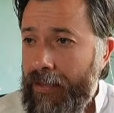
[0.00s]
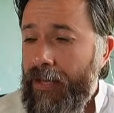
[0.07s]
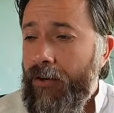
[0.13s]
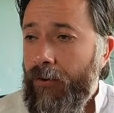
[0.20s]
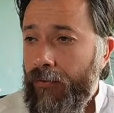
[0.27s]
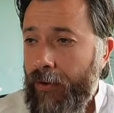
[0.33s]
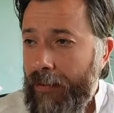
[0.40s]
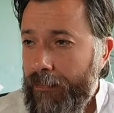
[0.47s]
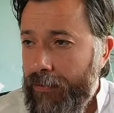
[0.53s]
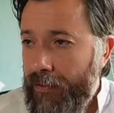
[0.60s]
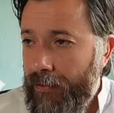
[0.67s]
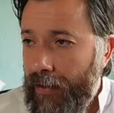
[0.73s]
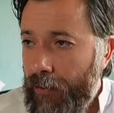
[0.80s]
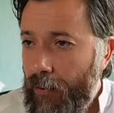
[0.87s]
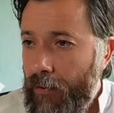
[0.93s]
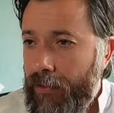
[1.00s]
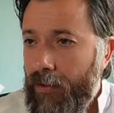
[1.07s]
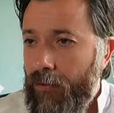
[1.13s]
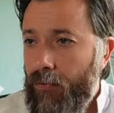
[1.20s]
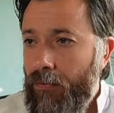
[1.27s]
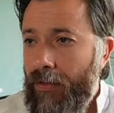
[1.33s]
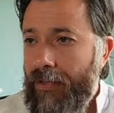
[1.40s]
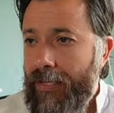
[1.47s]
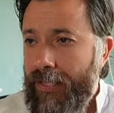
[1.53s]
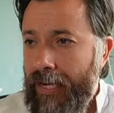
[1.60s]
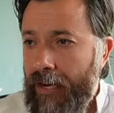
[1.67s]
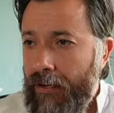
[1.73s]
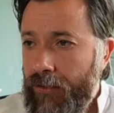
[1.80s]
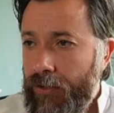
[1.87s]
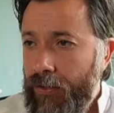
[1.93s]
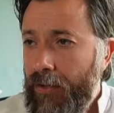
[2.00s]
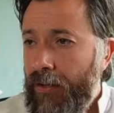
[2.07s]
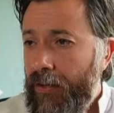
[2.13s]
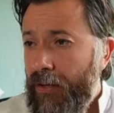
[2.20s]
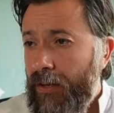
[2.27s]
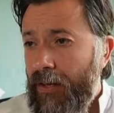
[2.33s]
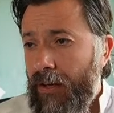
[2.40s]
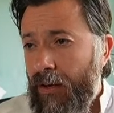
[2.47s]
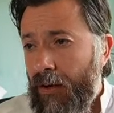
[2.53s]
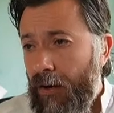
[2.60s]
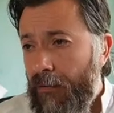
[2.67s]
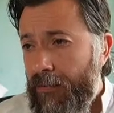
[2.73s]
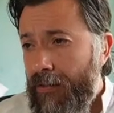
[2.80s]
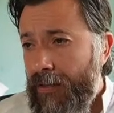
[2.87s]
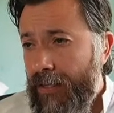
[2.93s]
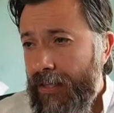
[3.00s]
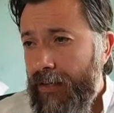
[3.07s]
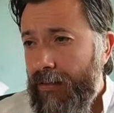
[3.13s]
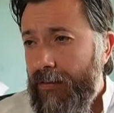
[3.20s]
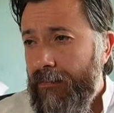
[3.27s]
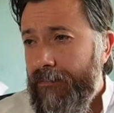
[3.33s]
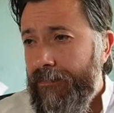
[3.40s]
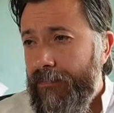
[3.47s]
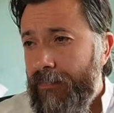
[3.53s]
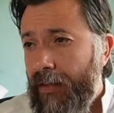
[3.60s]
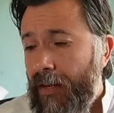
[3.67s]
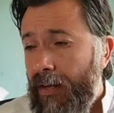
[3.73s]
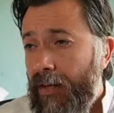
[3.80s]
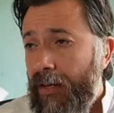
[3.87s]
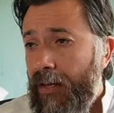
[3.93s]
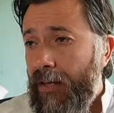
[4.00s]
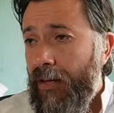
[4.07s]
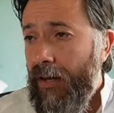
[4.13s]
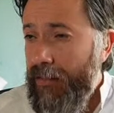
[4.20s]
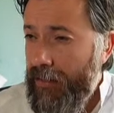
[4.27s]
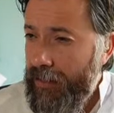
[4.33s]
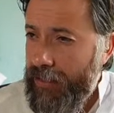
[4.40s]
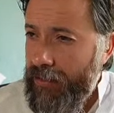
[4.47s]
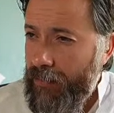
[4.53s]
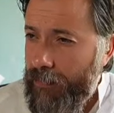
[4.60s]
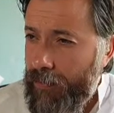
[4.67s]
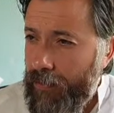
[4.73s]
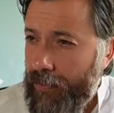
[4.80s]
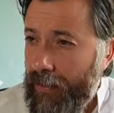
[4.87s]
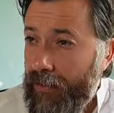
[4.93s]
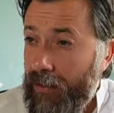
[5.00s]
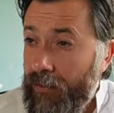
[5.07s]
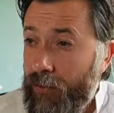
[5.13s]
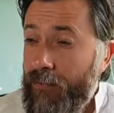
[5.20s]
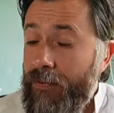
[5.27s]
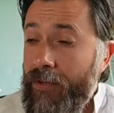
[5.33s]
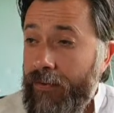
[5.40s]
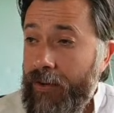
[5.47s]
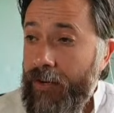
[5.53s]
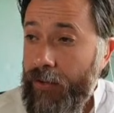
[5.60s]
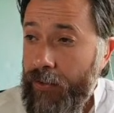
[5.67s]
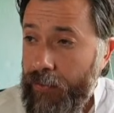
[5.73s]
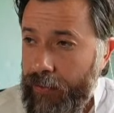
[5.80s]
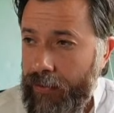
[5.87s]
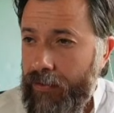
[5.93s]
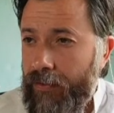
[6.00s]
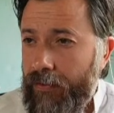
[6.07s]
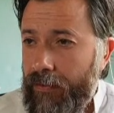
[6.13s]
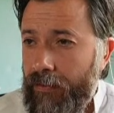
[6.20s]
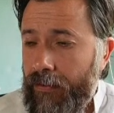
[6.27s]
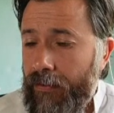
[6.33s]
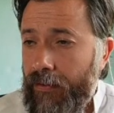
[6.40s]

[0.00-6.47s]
being corrupted according to the desires of the deceit. And this is important, and to be renewed